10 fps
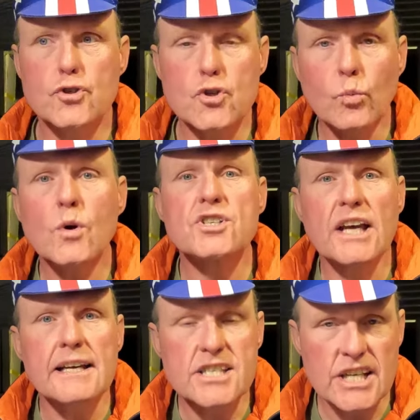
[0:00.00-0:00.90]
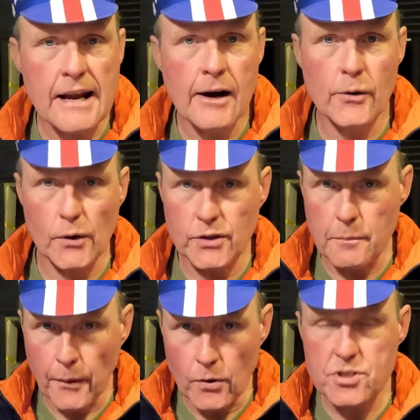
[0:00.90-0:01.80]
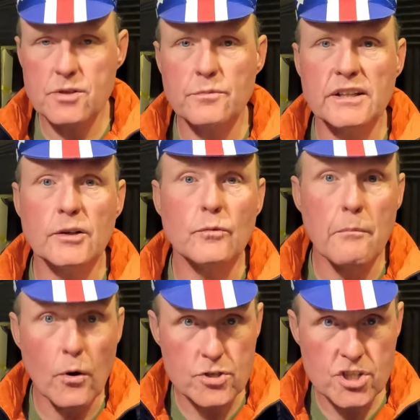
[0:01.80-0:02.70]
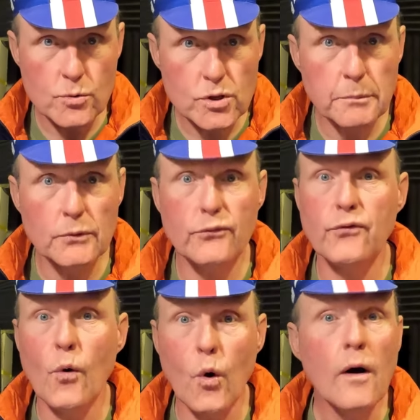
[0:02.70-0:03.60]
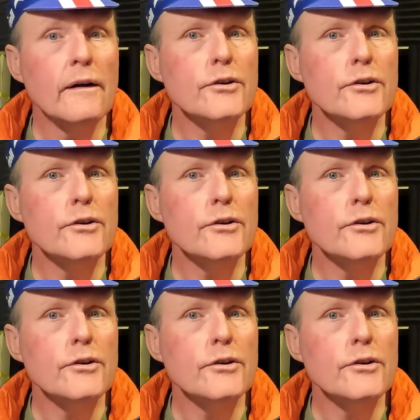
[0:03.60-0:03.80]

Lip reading: the worst case scenario and you bought something that were more suitable for